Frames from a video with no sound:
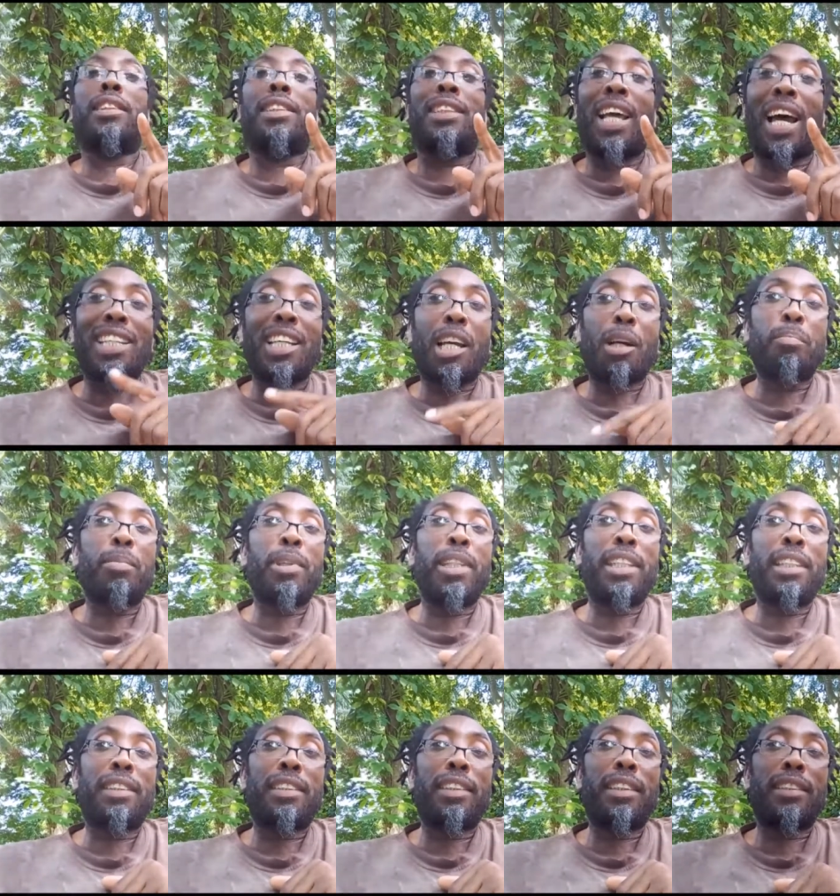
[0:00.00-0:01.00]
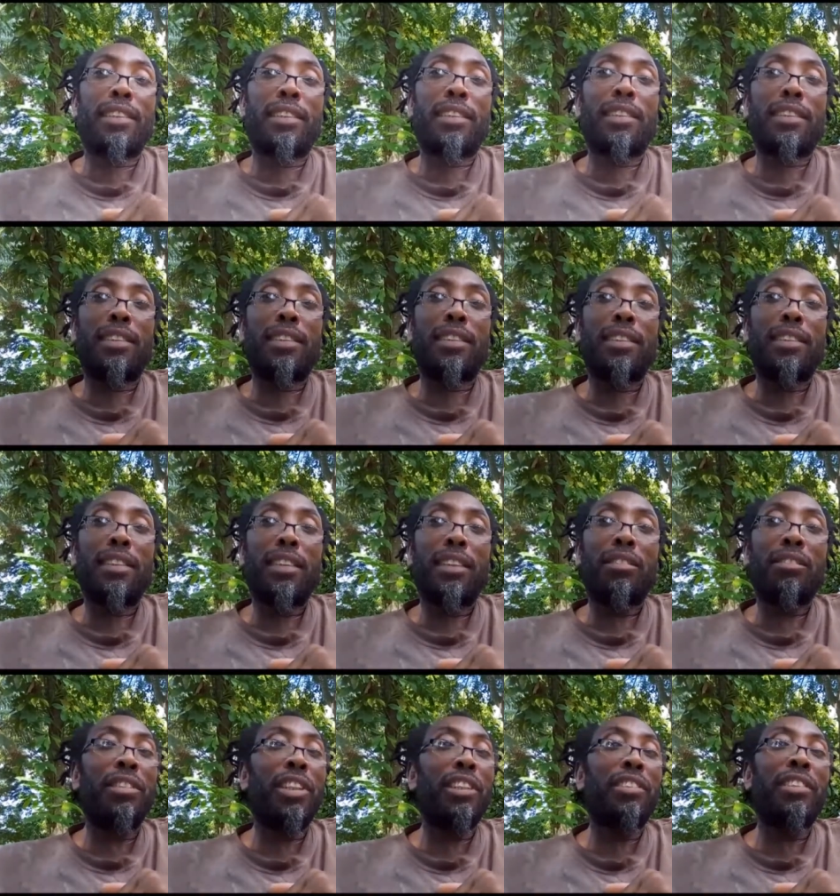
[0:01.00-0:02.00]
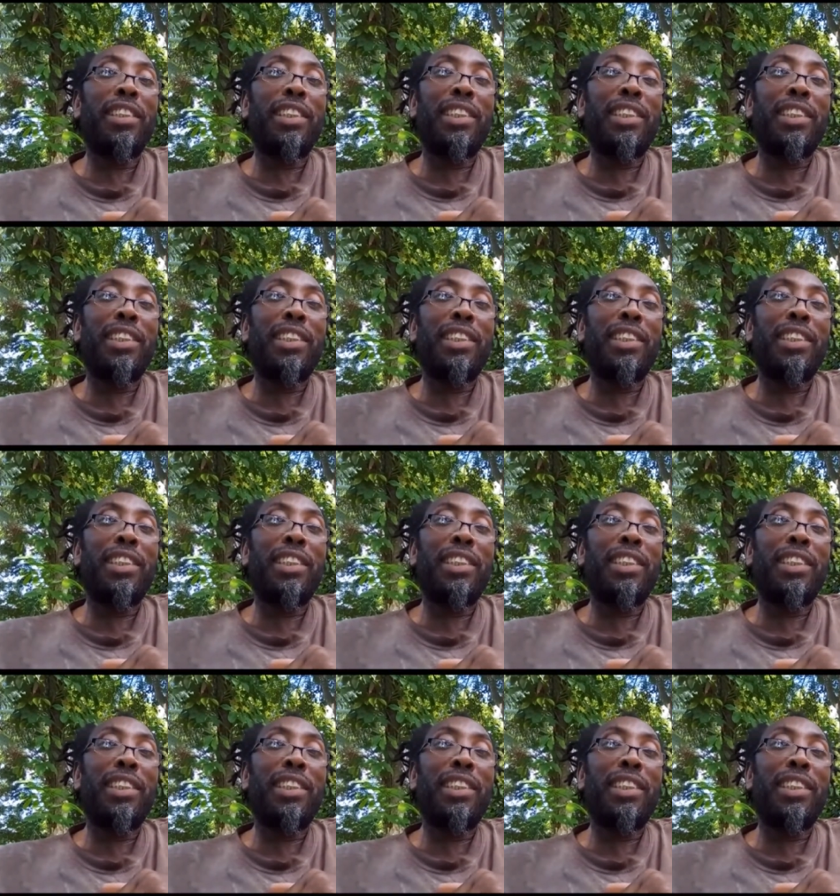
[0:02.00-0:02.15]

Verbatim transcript: diabetes. Very